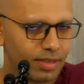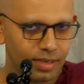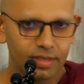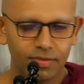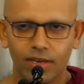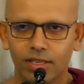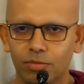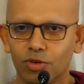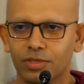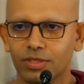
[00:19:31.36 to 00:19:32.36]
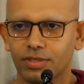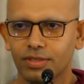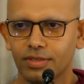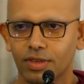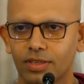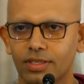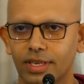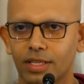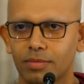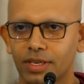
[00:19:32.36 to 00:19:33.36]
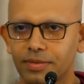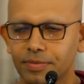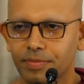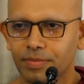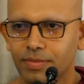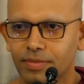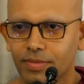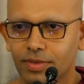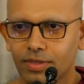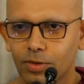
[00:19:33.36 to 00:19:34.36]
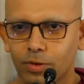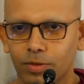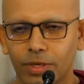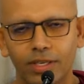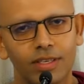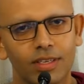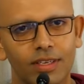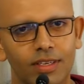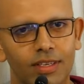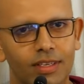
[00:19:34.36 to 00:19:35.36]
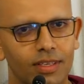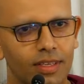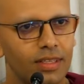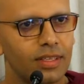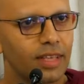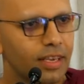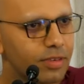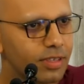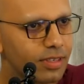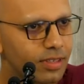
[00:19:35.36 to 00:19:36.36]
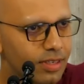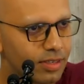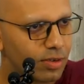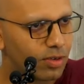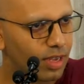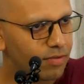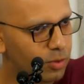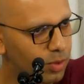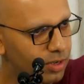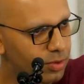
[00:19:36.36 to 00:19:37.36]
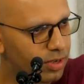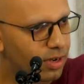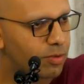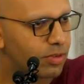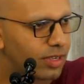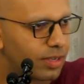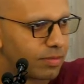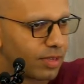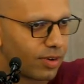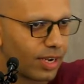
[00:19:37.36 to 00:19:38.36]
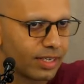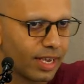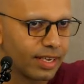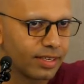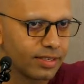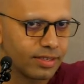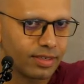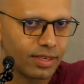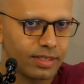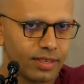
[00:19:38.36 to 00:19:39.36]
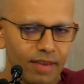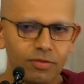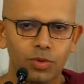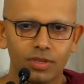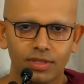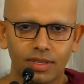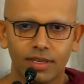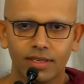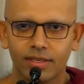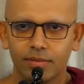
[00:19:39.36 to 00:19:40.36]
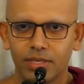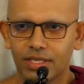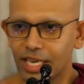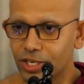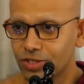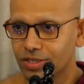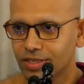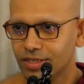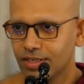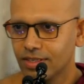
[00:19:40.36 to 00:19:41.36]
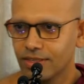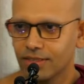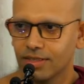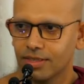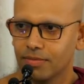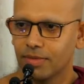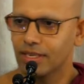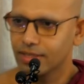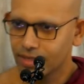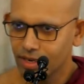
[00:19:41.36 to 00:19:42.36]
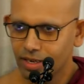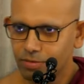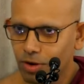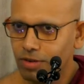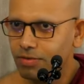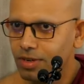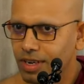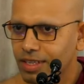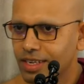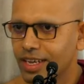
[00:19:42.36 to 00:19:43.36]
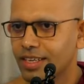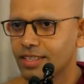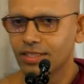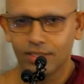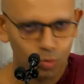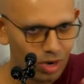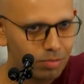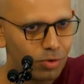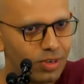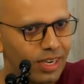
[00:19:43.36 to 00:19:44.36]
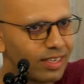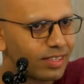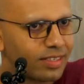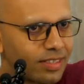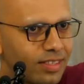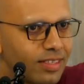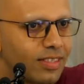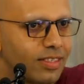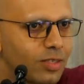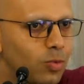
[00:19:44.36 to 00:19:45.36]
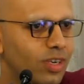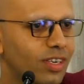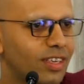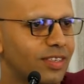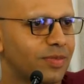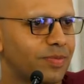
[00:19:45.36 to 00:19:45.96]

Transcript: in his final moments, on his deathbed, so to speak, the Devas and everyone who surrounded him, the great kings, right, everyone, they besieged. Please live on for another day, just one more day, just one day.